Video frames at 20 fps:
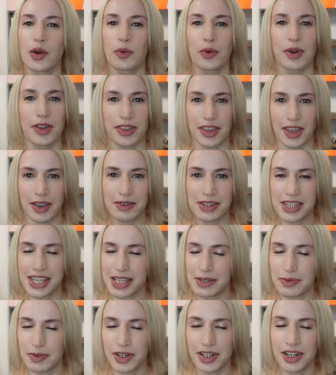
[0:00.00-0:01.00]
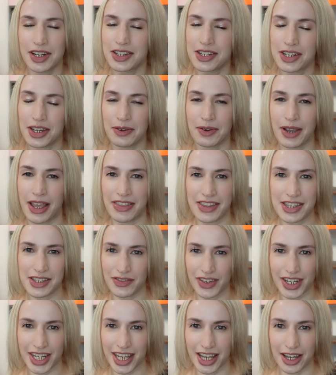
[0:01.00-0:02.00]
with you. So that's what we're going to do in this
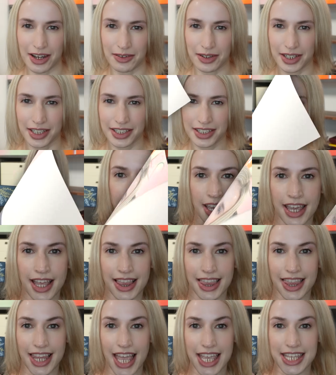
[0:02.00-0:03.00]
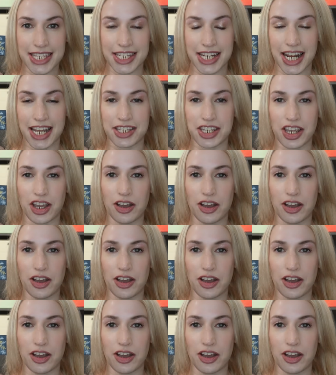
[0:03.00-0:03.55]
video. Let's start it